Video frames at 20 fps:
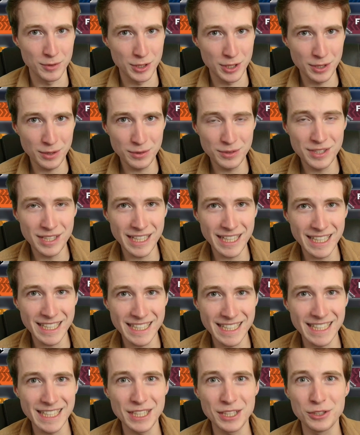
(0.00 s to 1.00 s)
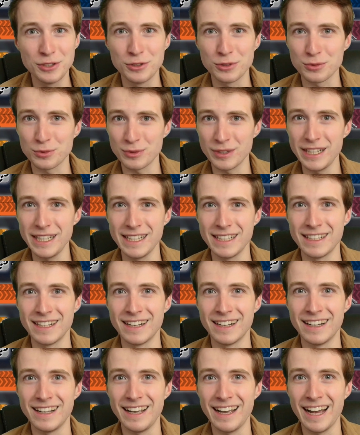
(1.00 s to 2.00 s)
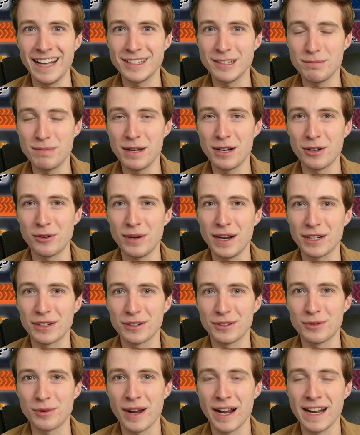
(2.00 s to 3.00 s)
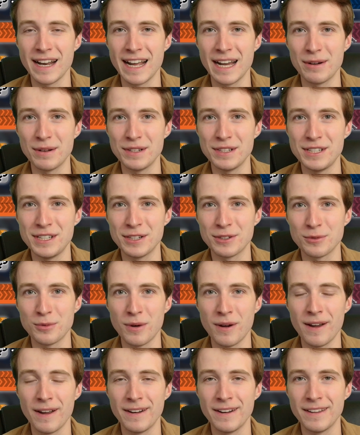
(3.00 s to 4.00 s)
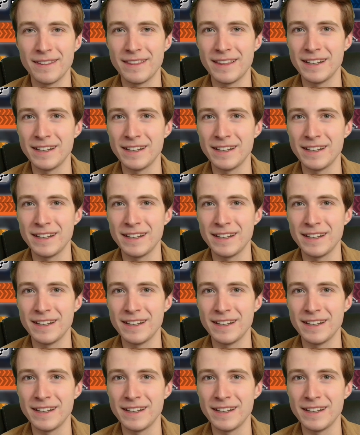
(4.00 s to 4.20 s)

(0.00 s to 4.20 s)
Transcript: UTD Green has a better record right now in Tier 1